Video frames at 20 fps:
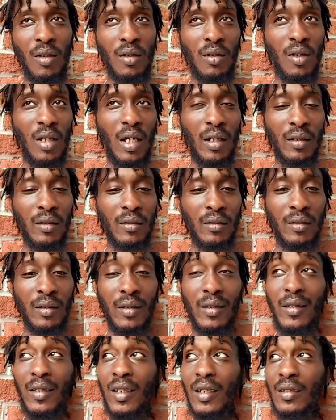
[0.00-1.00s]
a lot of
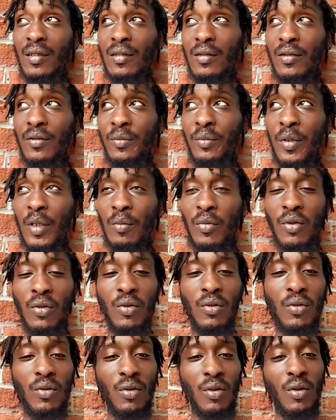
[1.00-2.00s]
connections of people
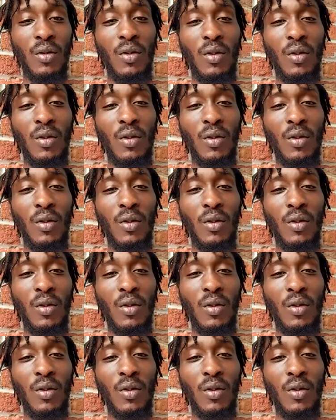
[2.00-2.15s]
who